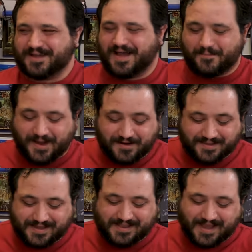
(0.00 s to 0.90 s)

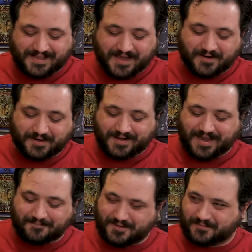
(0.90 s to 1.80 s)
apparently like they couldn't
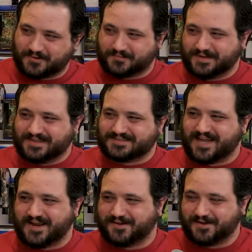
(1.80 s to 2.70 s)
get people to really
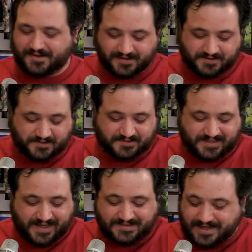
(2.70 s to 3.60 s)
sign on until
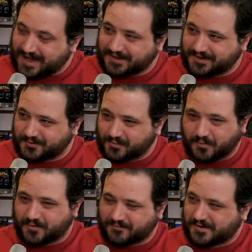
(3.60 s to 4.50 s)
Ted Tally, who
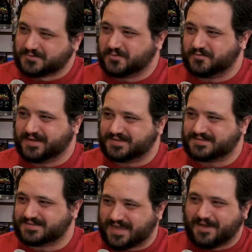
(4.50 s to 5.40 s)
wrote the first movie,
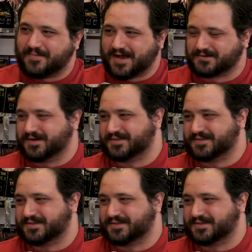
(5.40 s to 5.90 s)
came back to